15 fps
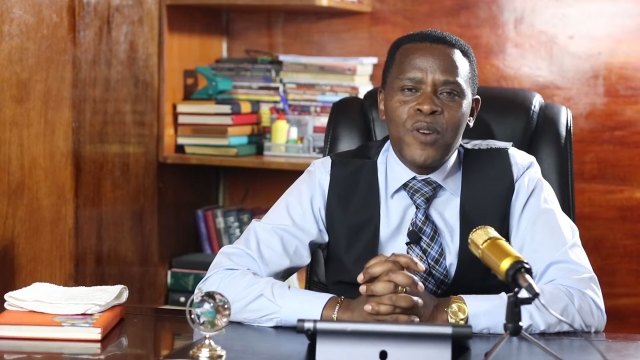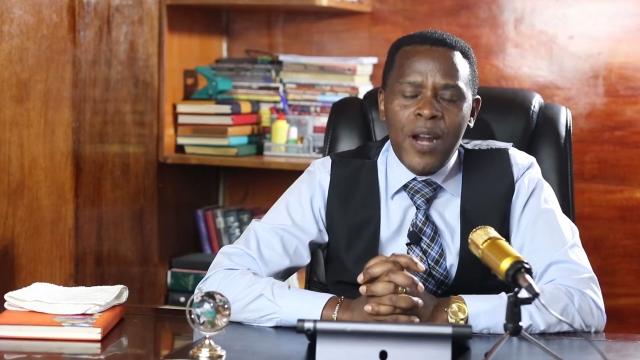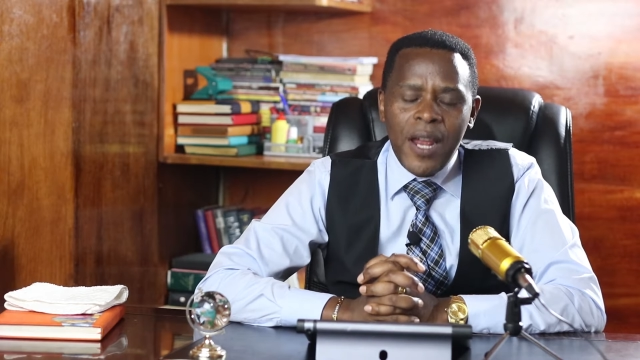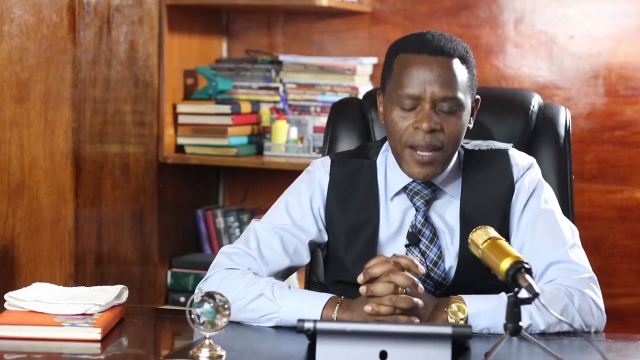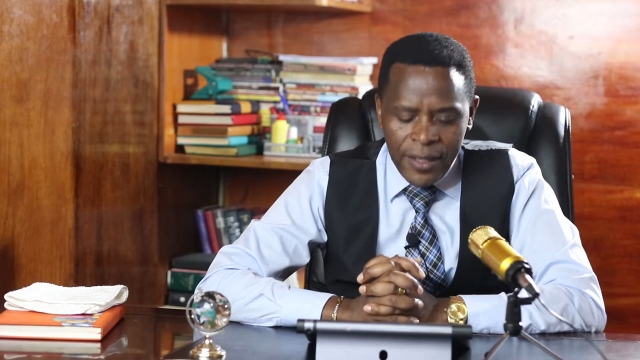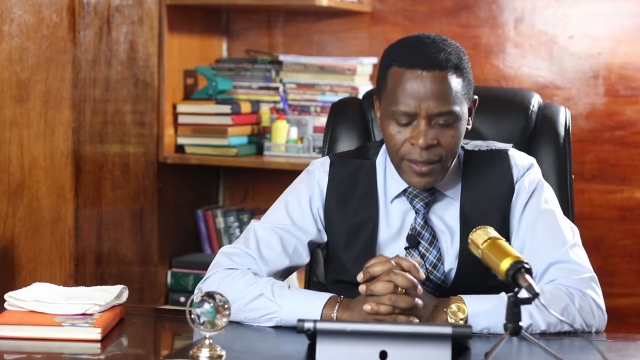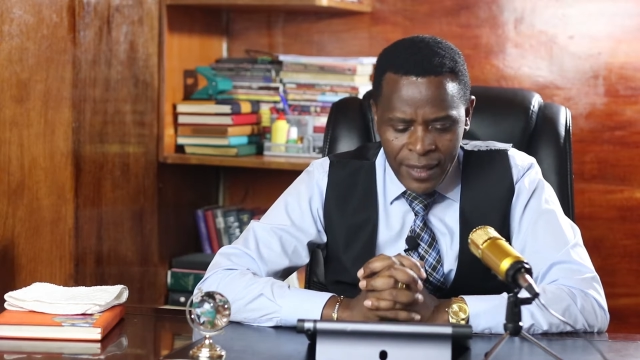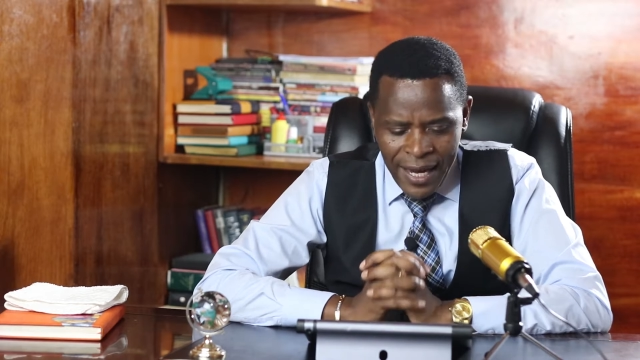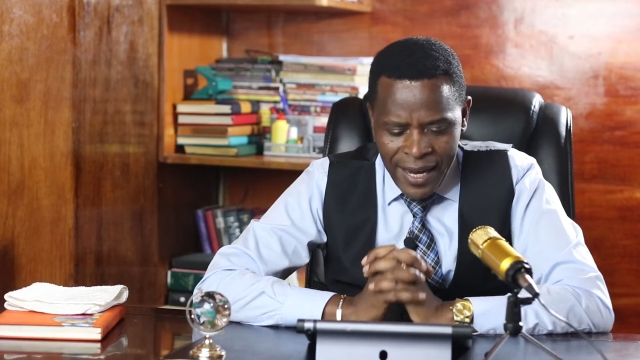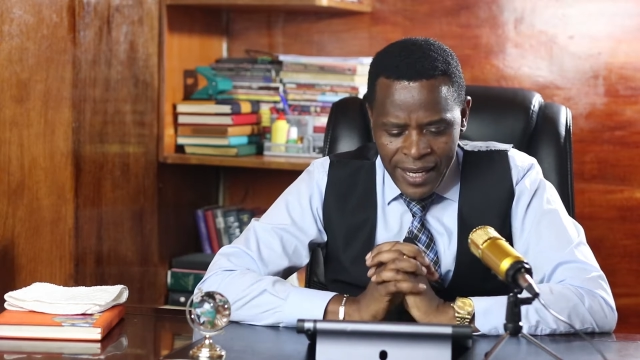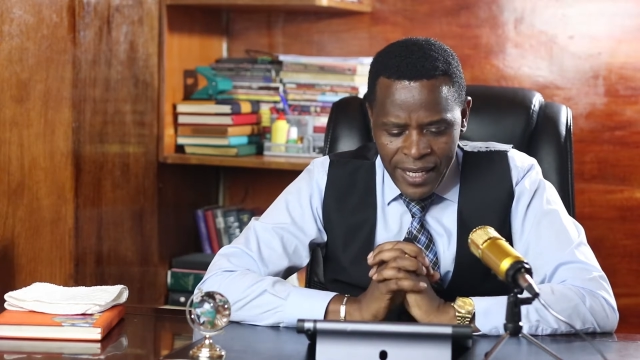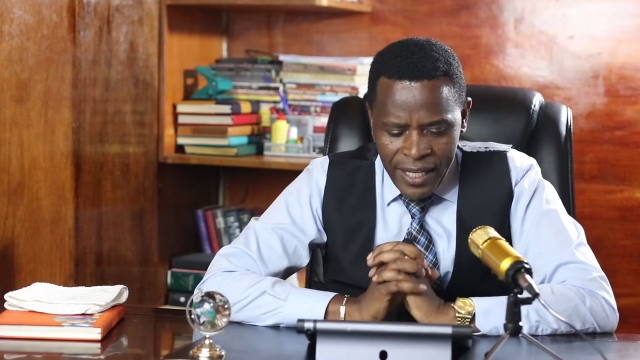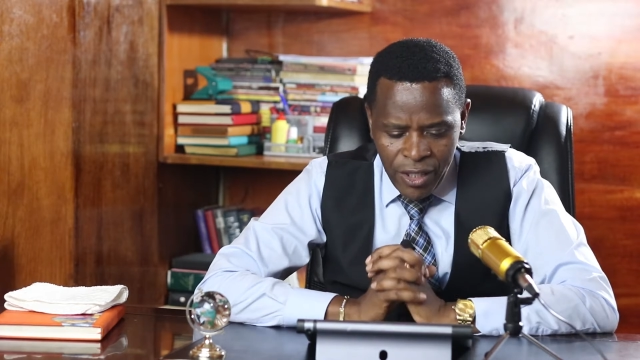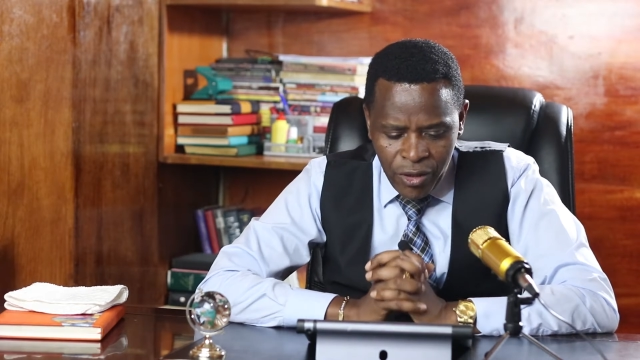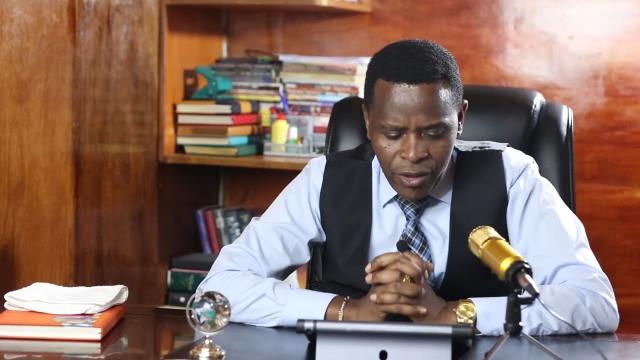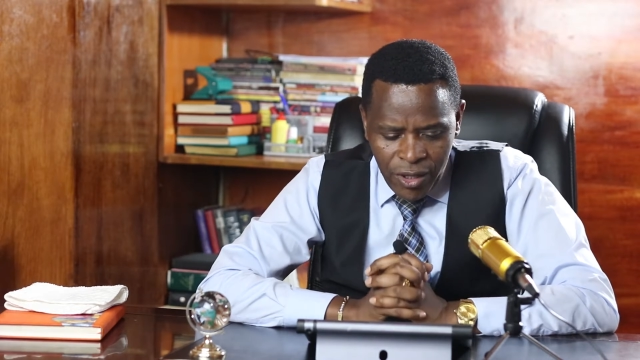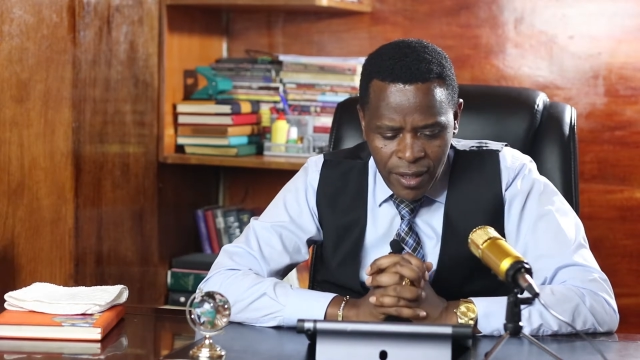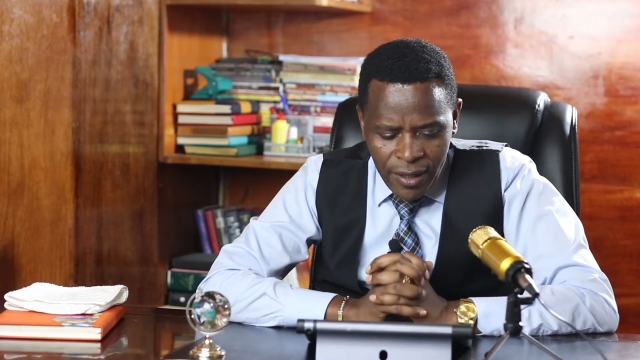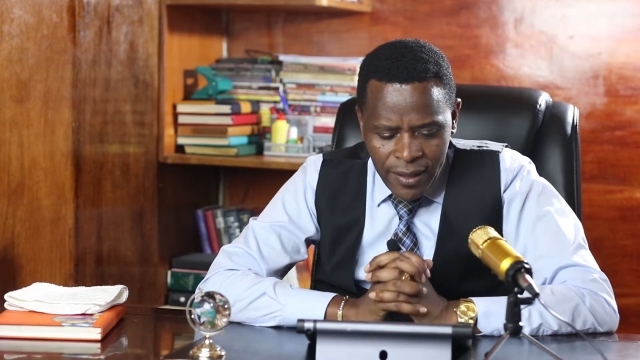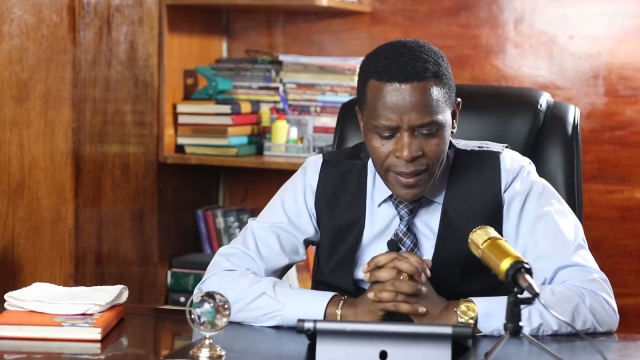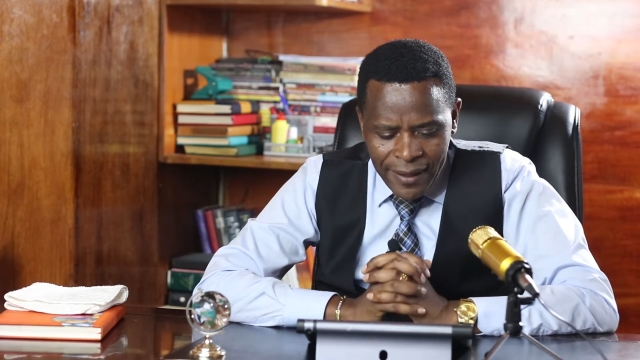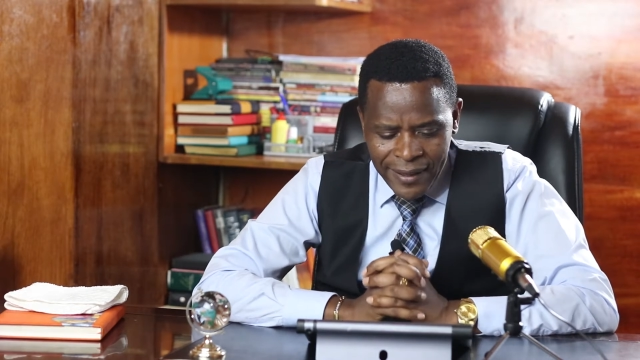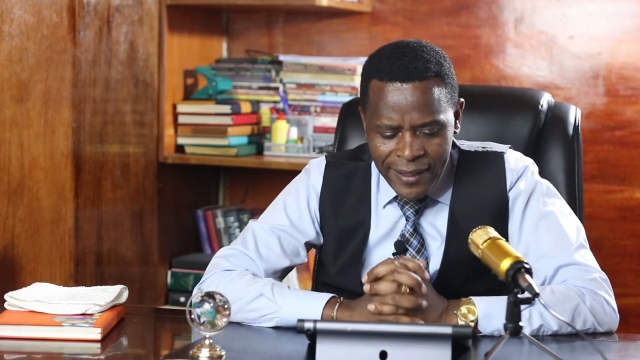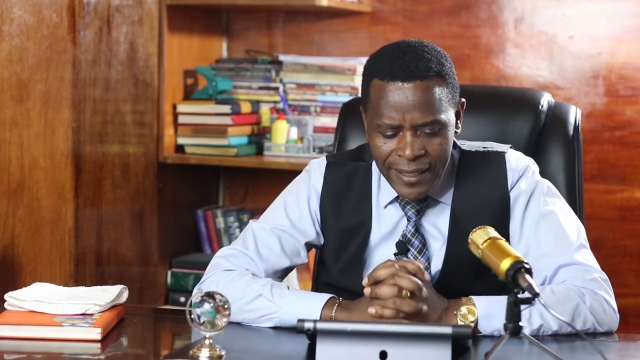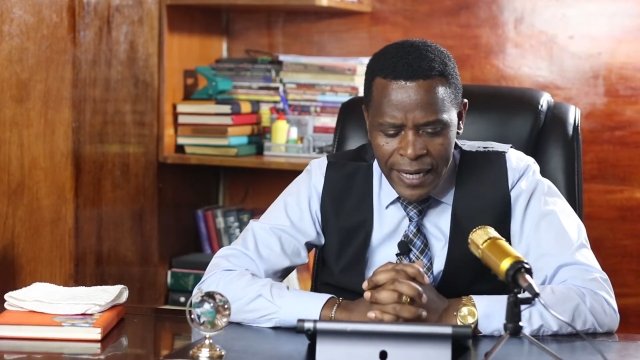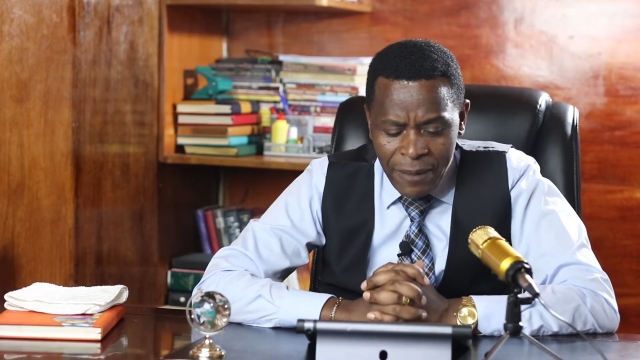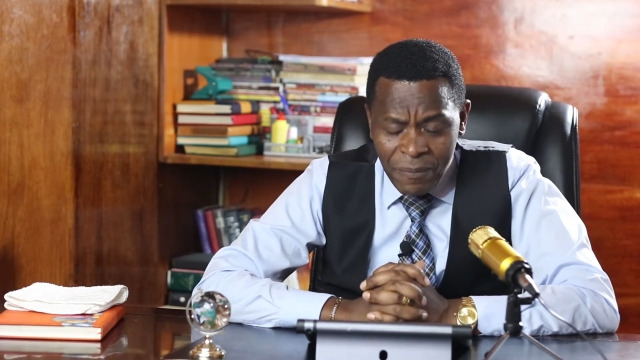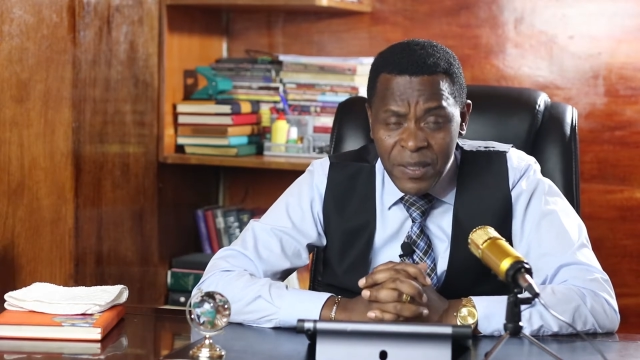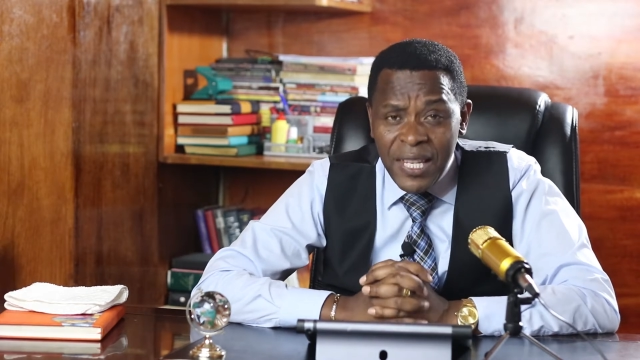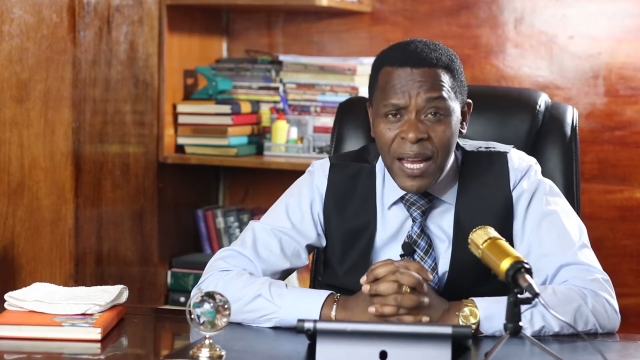prayers in Jesus' name.